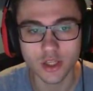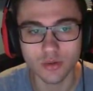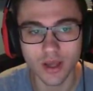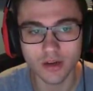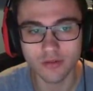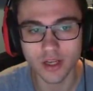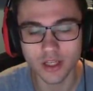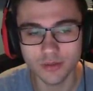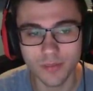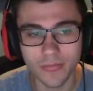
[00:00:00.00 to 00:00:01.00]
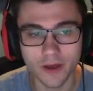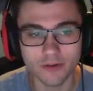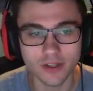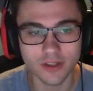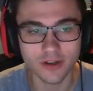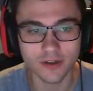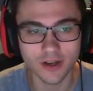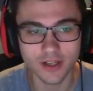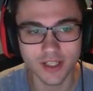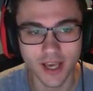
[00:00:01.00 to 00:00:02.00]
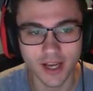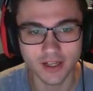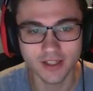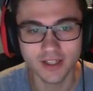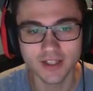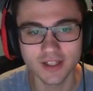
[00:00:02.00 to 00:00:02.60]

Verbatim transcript: You Enervate him. Uh, right there, got tagged.